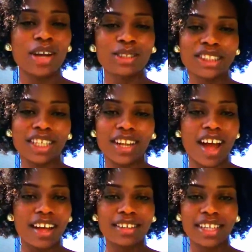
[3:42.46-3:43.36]
going to a
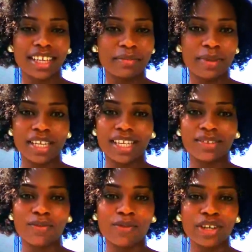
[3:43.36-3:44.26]
salon can
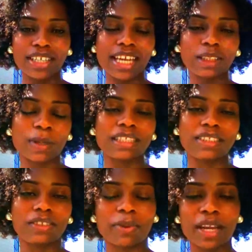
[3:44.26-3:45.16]
be really
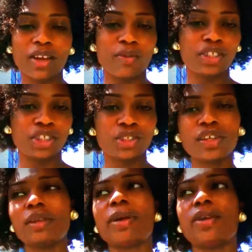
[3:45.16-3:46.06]
expensive depending on what you're
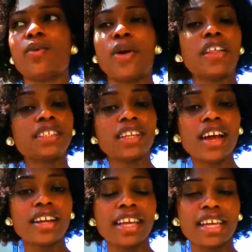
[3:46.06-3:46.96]
doing, depending on where the
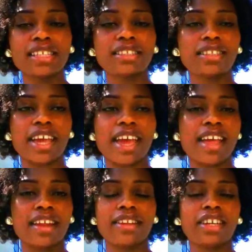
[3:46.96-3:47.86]
salon is
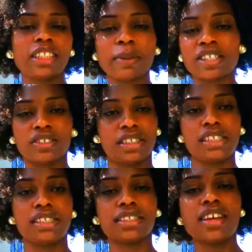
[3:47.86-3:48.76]
and their
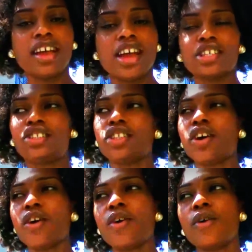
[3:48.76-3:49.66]
specialties.
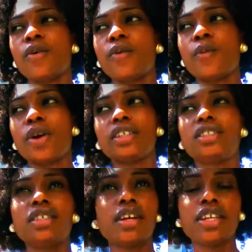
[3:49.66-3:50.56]
So,
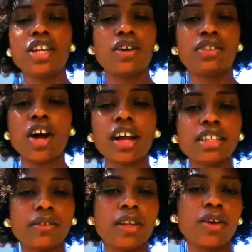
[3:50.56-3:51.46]

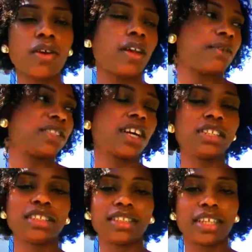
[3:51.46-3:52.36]
talking to a local, I was
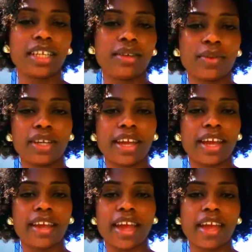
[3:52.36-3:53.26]
talking to this lady one
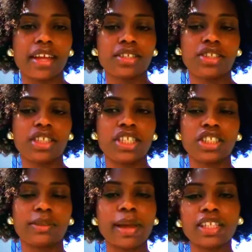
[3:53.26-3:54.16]
day, and she
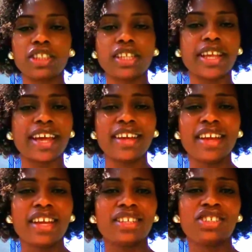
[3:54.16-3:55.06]
just mentioned that
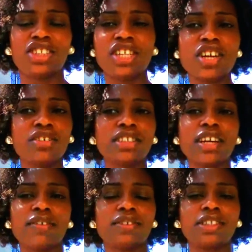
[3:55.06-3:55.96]
she knows
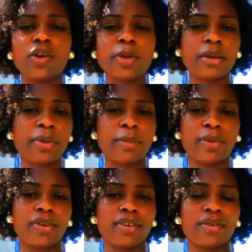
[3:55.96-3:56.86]
of so many
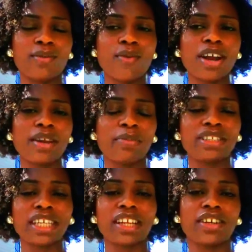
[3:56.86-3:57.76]
people, one in
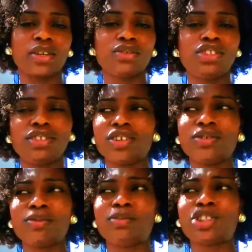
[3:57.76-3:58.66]
particular,
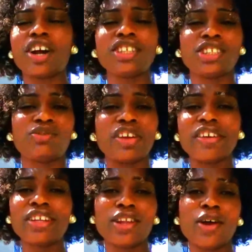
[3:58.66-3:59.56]
who charges
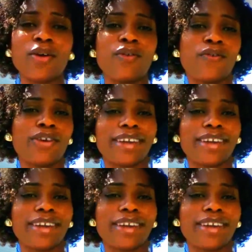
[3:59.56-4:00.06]
very low